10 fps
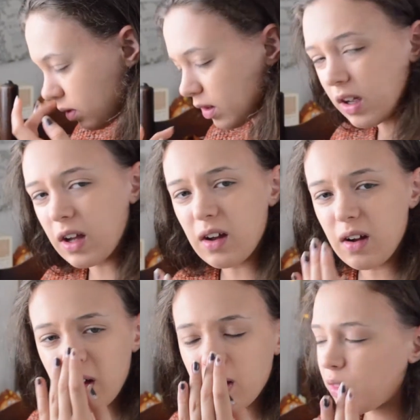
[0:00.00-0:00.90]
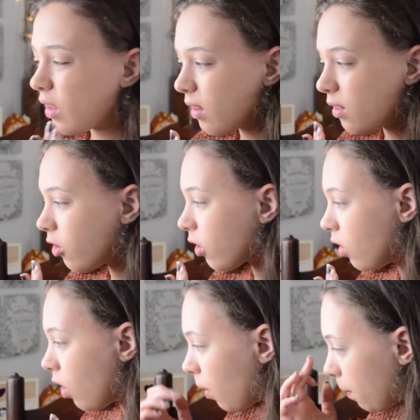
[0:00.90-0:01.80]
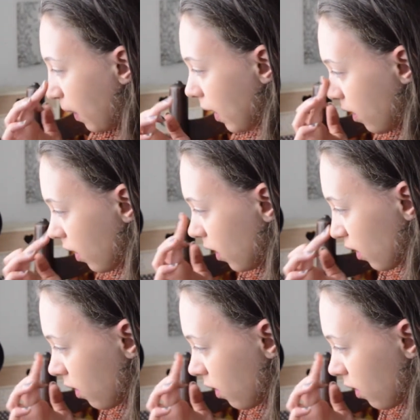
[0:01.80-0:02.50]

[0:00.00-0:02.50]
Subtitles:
Yeah, this is just not blending.